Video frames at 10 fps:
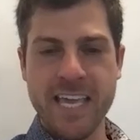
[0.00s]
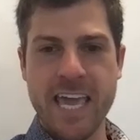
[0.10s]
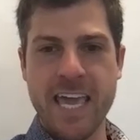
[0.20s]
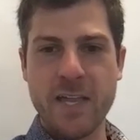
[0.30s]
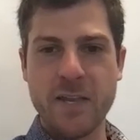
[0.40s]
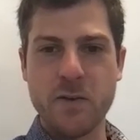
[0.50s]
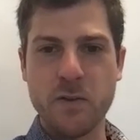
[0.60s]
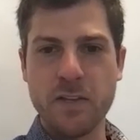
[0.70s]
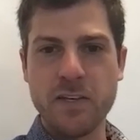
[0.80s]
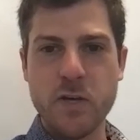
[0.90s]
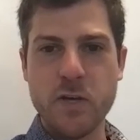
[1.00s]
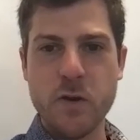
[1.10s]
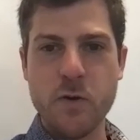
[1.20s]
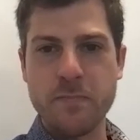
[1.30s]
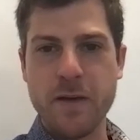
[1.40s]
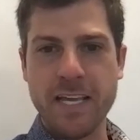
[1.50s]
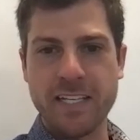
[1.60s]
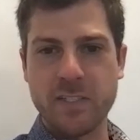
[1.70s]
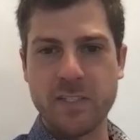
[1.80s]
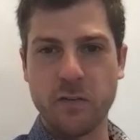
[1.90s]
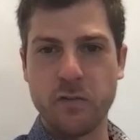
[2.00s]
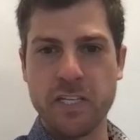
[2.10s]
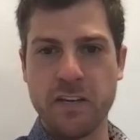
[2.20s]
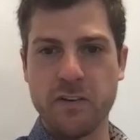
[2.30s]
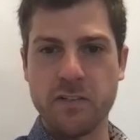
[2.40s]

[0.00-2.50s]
And during my consulting years,